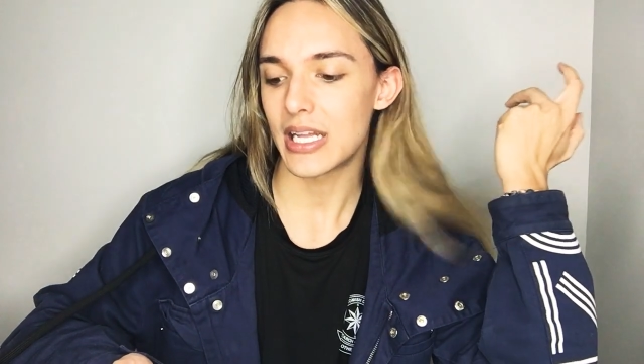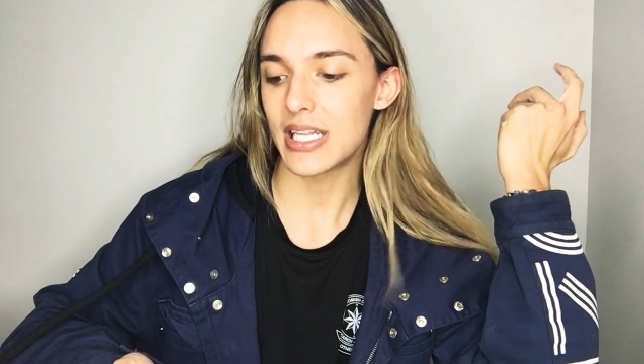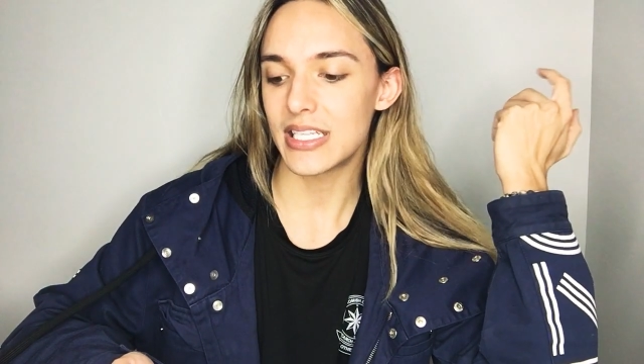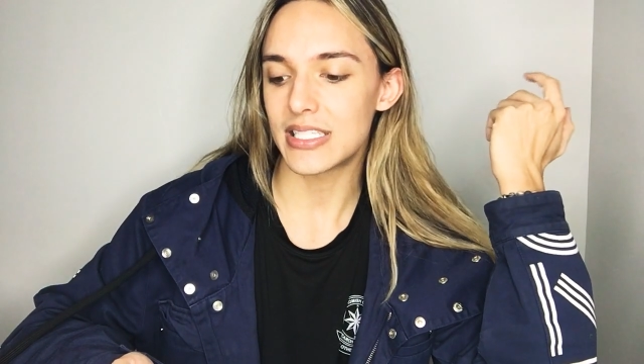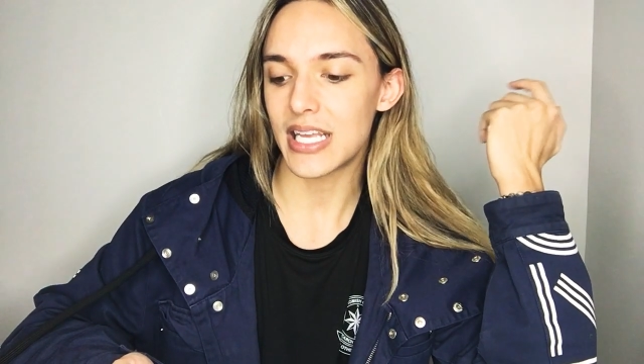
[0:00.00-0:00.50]

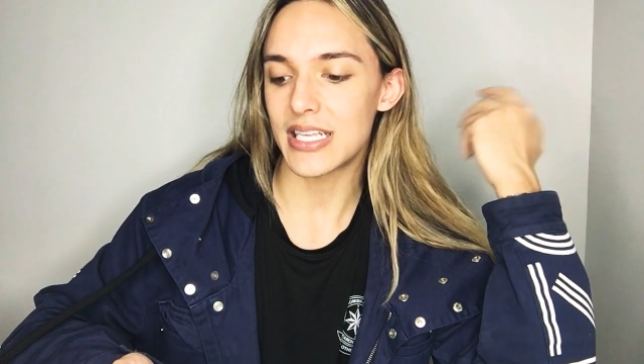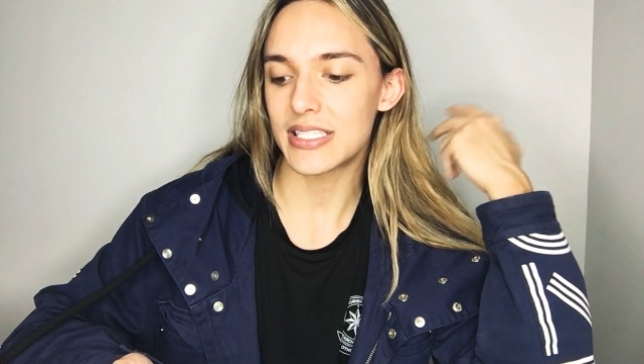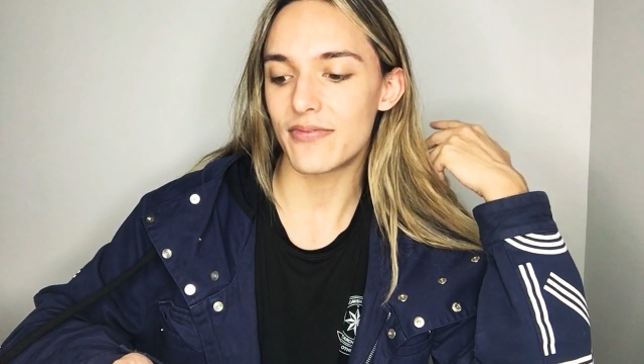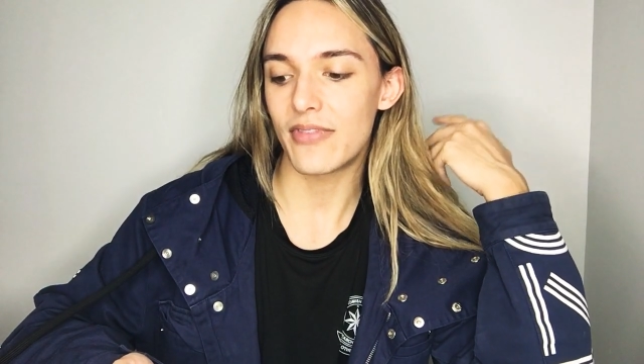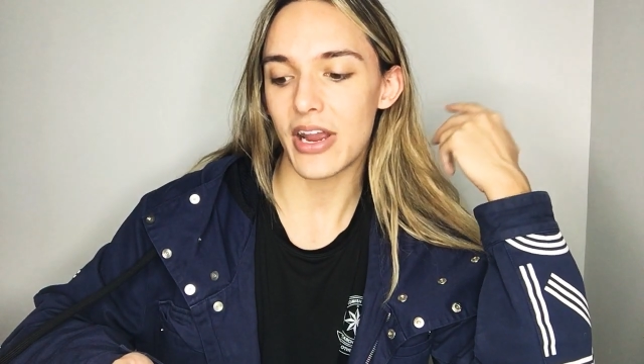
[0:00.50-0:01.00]
This
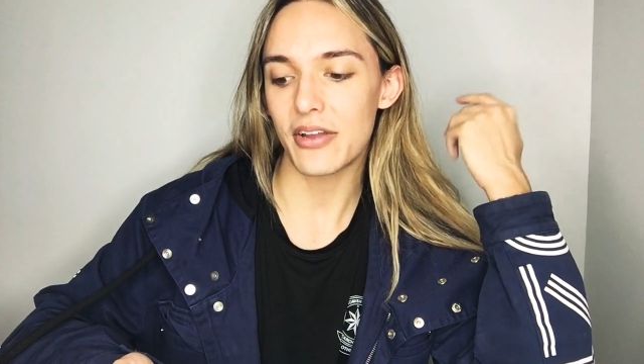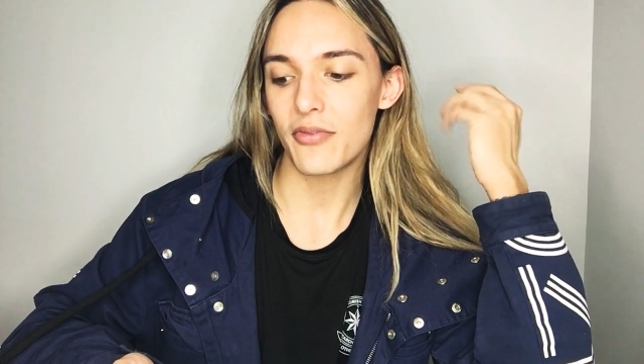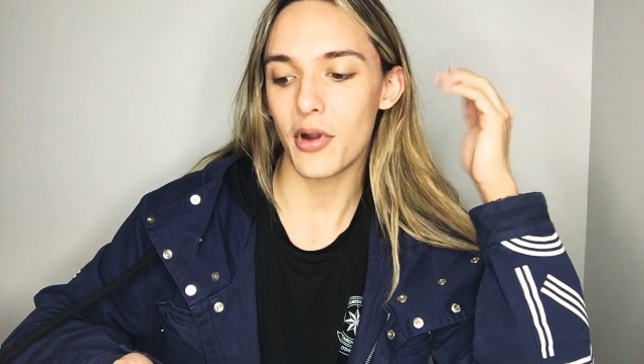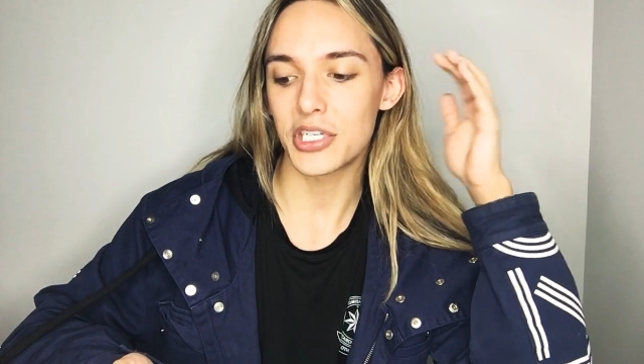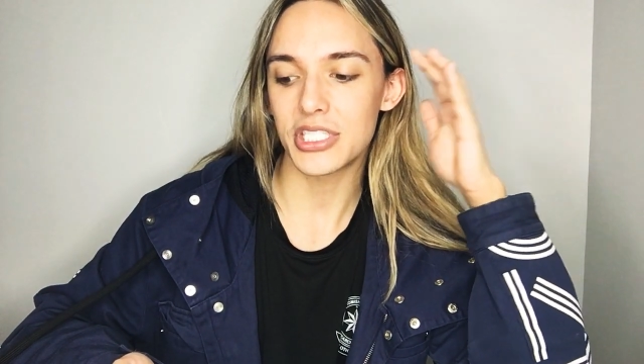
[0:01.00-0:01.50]
is a very
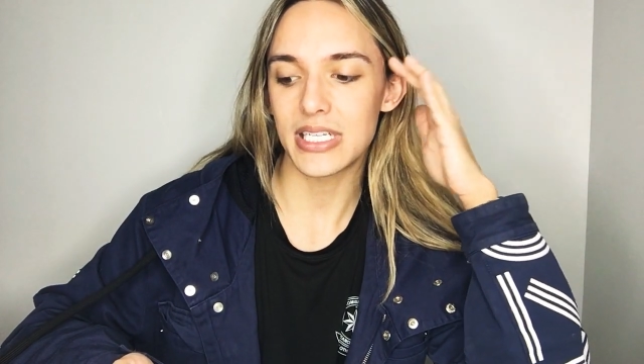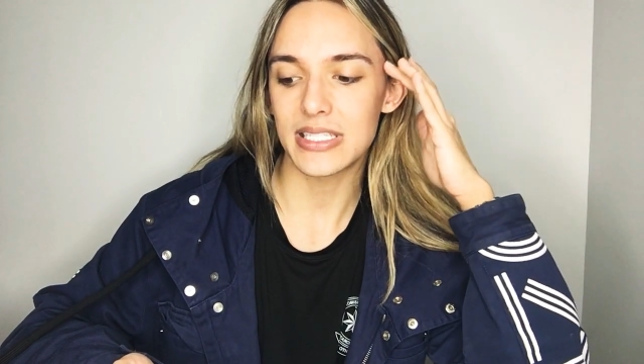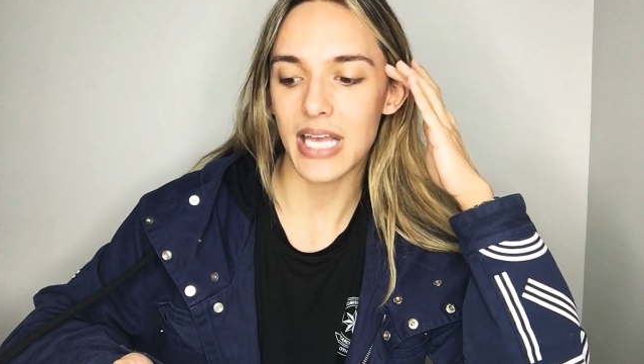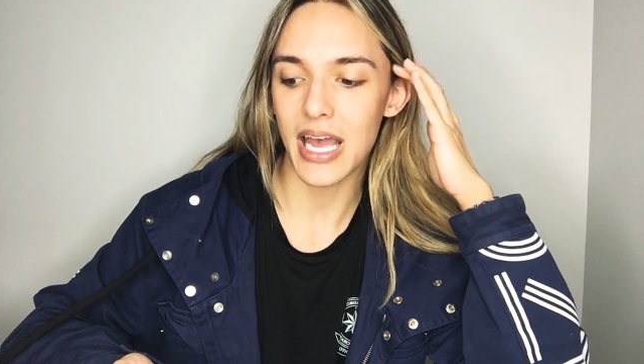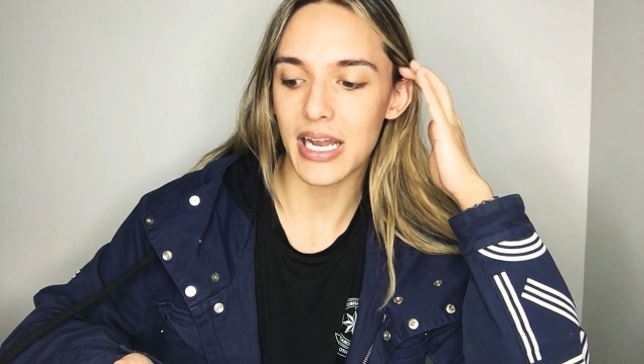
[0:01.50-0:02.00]
fortunate
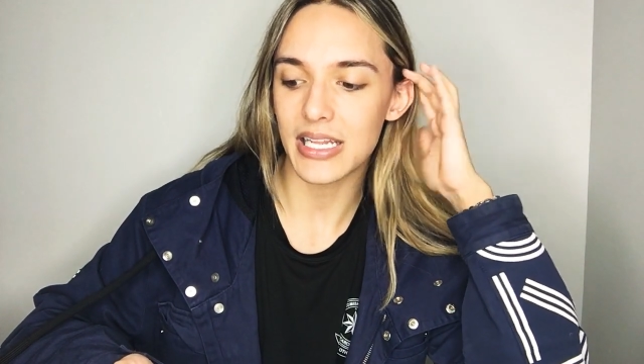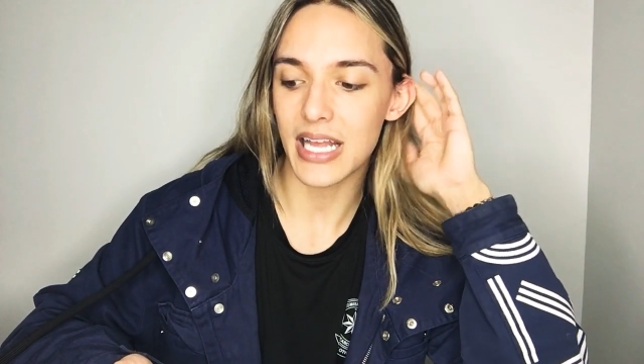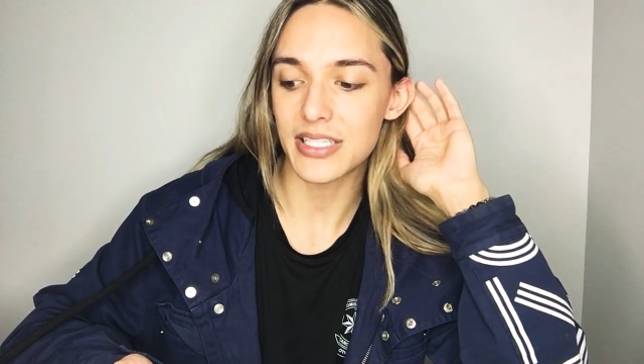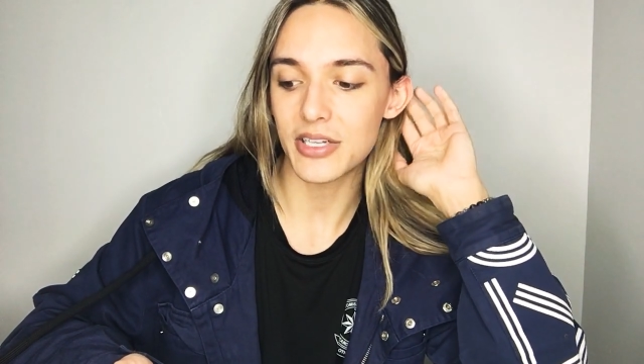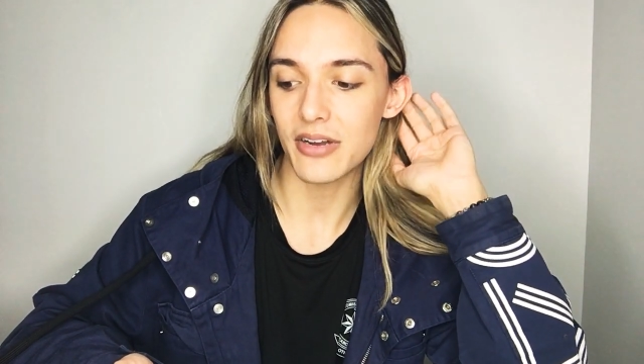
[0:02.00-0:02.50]
sign
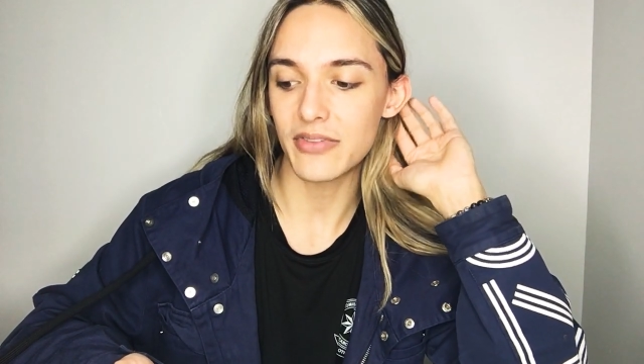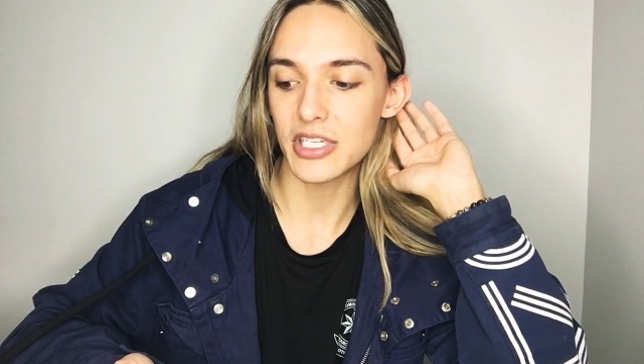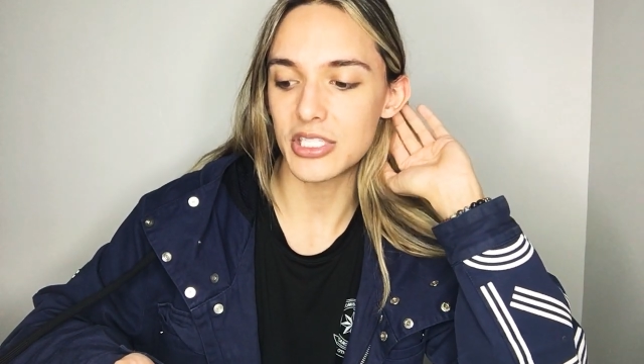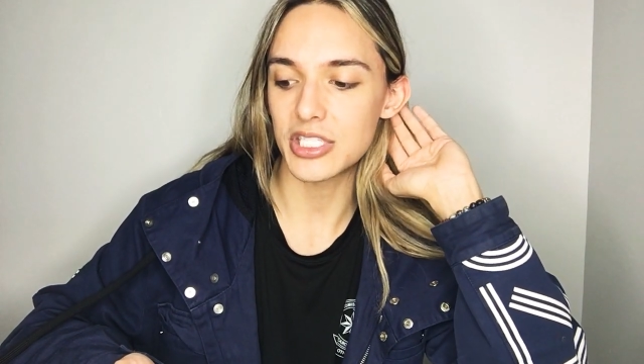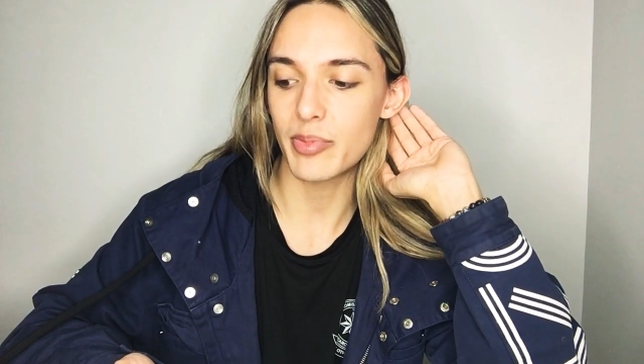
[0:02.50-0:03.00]
that
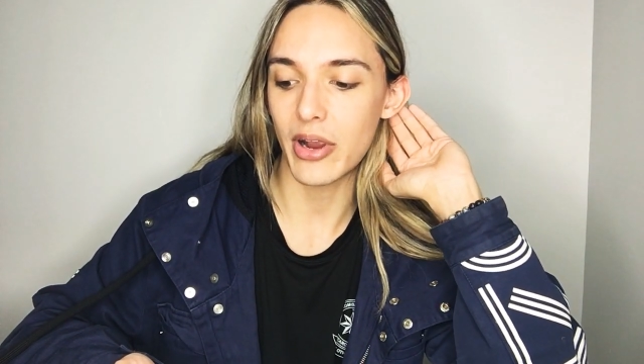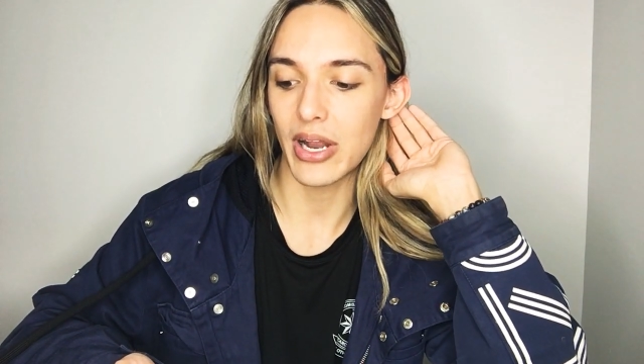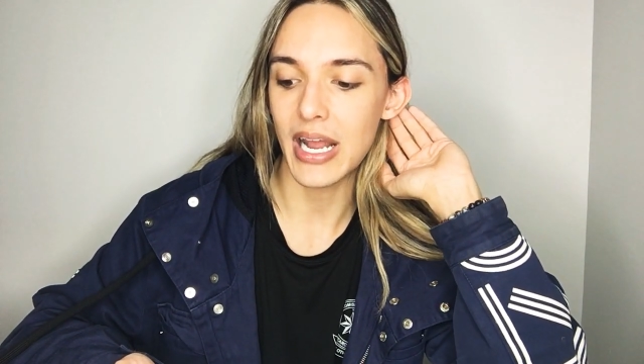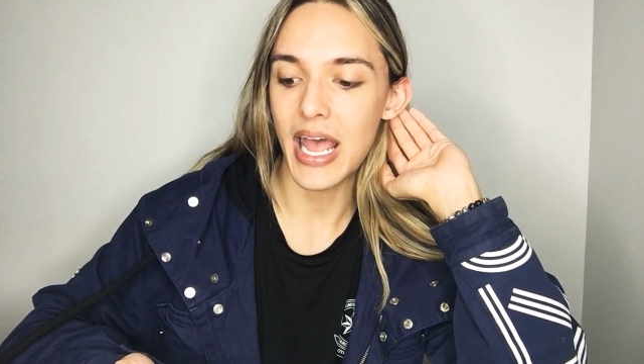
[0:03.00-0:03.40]
Starfish Spirit